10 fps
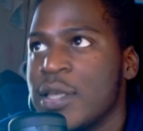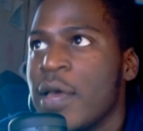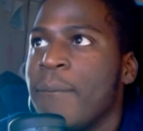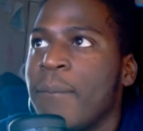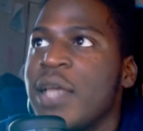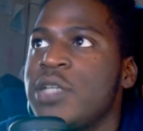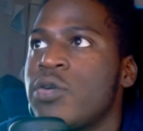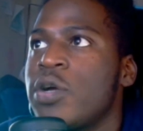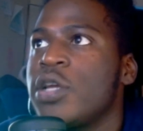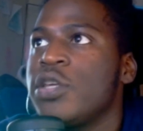Make sure,
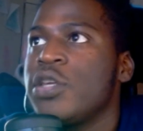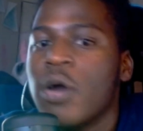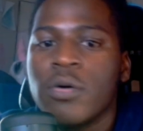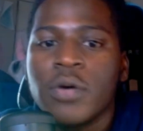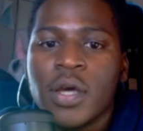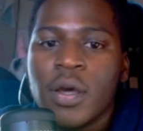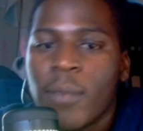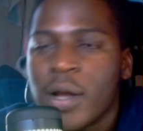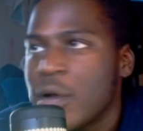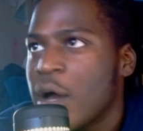you know, my
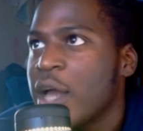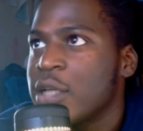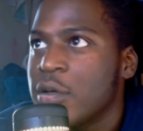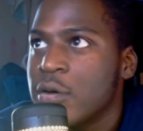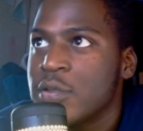dog got to go use it.